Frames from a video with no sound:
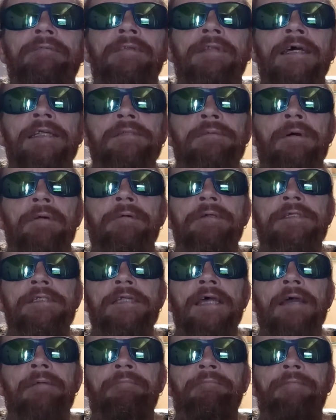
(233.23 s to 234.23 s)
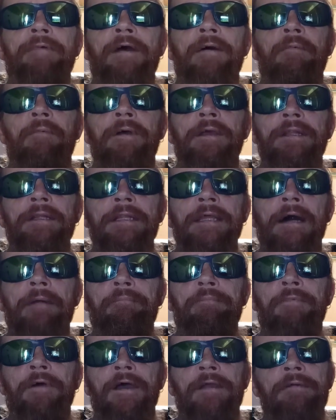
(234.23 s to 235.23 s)
that's where we stand with our weekly
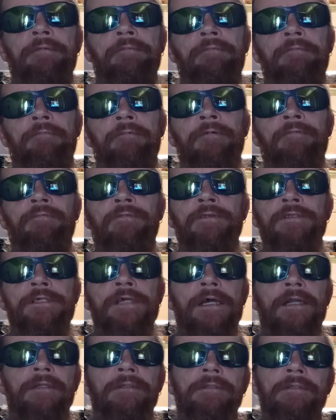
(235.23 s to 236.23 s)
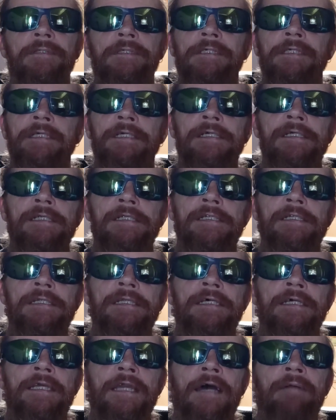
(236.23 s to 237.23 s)
update with the channel is
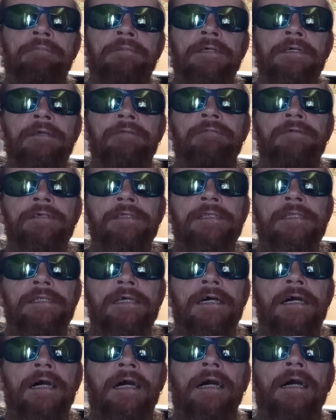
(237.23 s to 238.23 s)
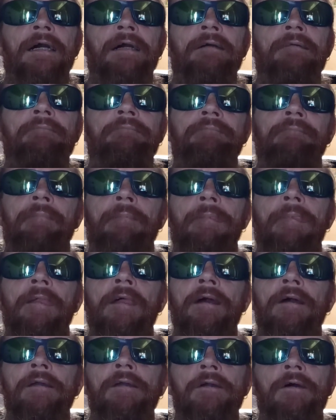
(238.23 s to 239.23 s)
the Captiva's um,
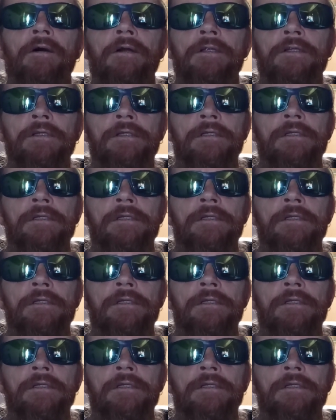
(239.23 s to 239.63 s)
got